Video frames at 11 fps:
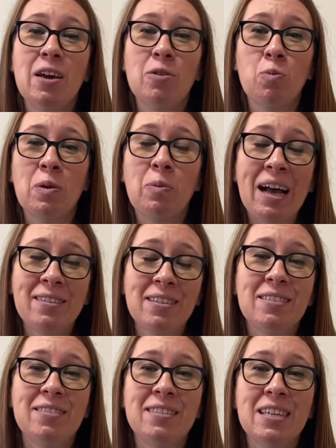We will ask you
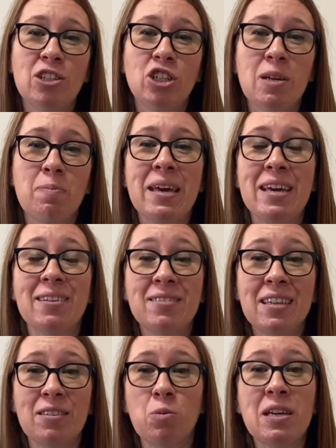to see your GP at
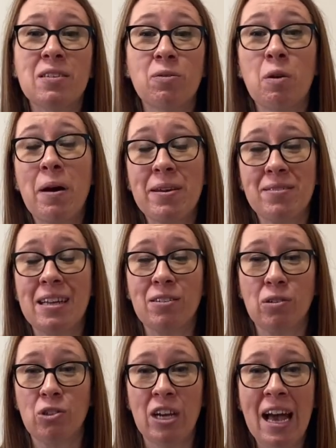6 weeks for a
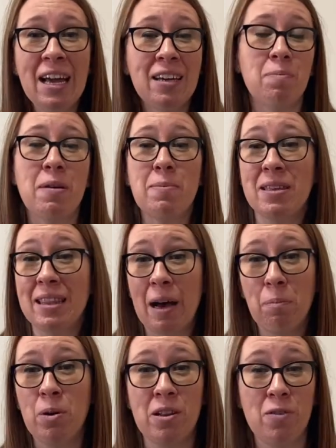postnatal check. Maybe at
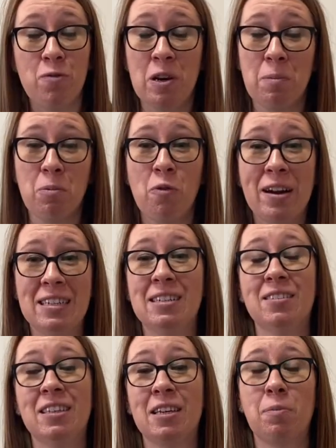that point you feel more ready to
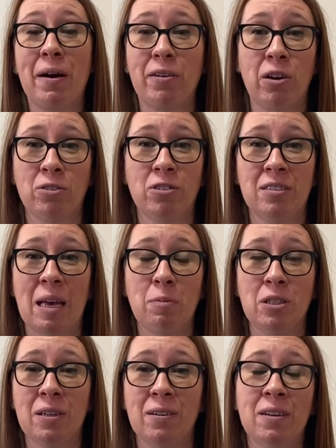think about
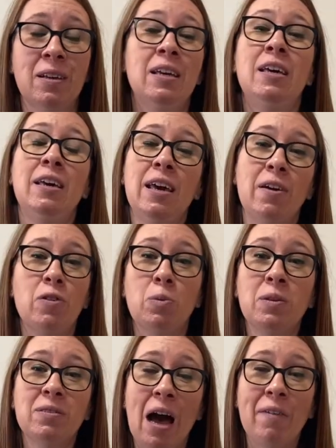contraception. If you
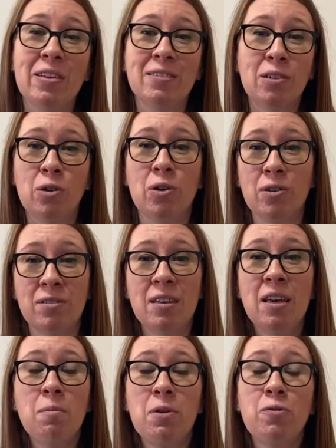want to have intercourse
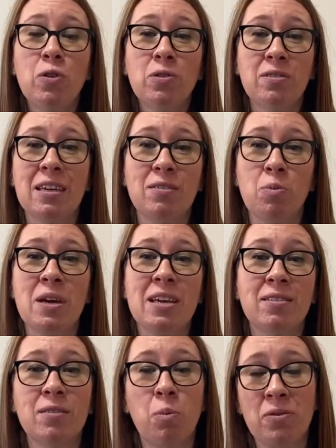before 6
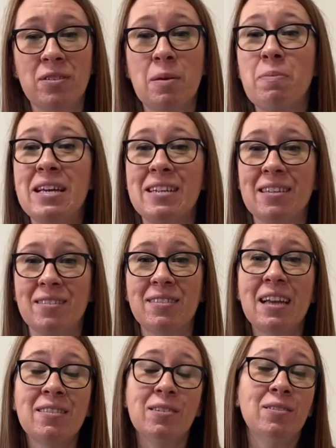weeks, once your bleeding's
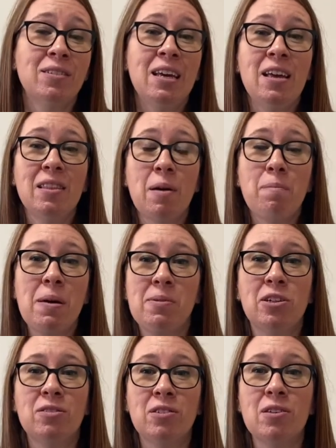settled, then maybe
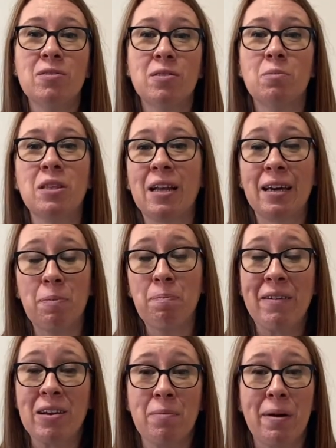just use something like a
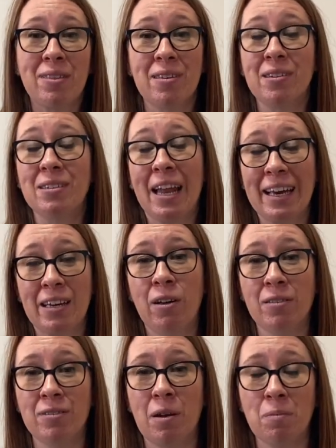barrier method like
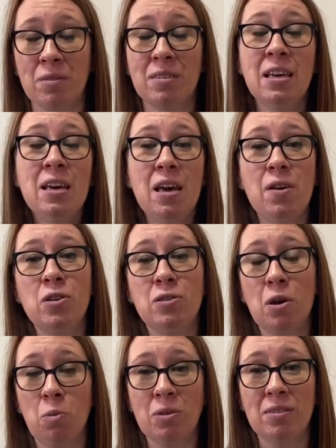condoms if you
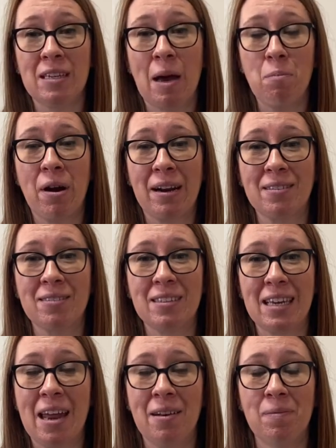don't want to get pregnant
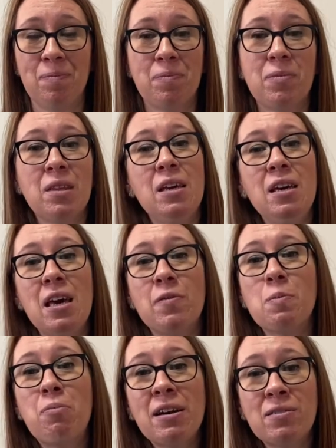again. If
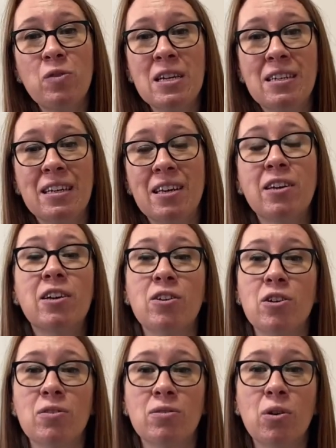you're breastfeeding, you can
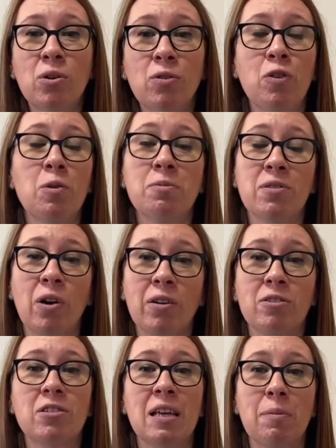use all forms of
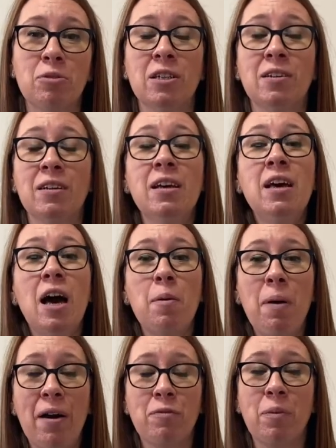contraception
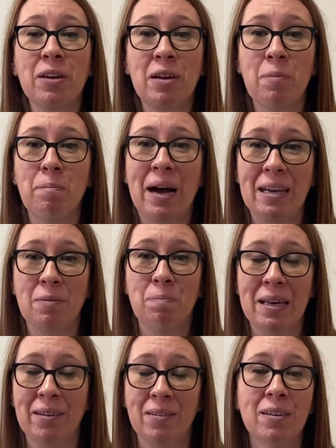apart from the combined
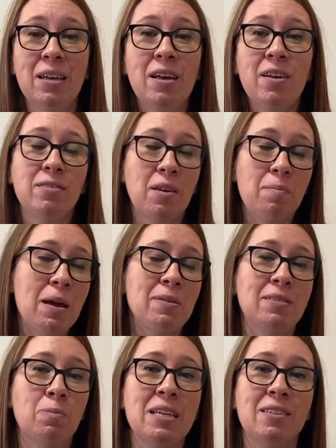pill. So maybe
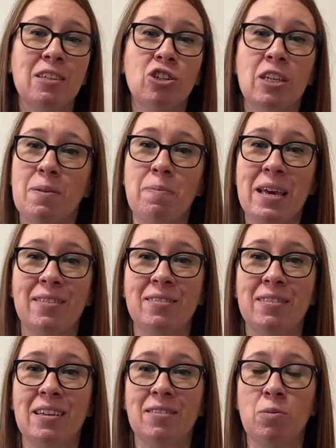speak to your GP at
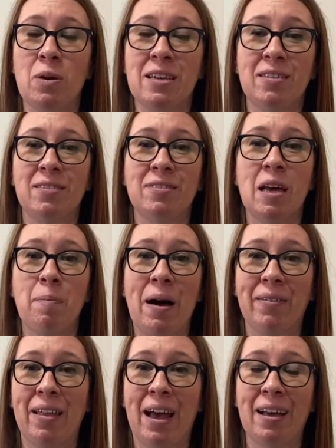6 weeks
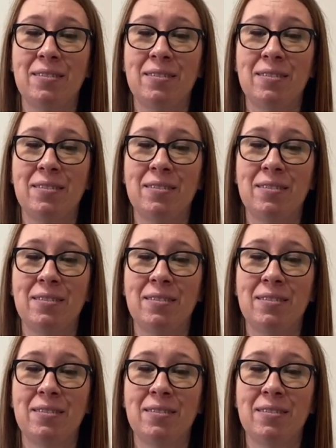about that.